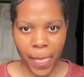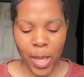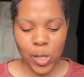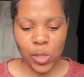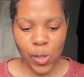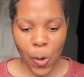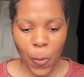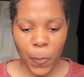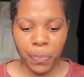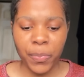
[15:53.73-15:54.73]

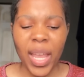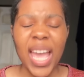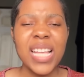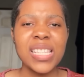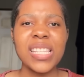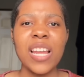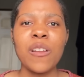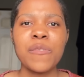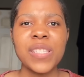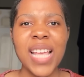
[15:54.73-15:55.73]
So instead
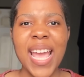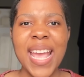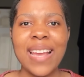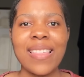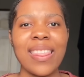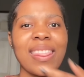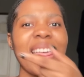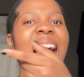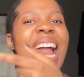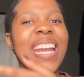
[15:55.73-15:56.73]
of saying
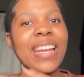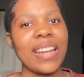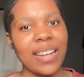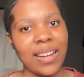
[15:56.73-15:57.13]
than,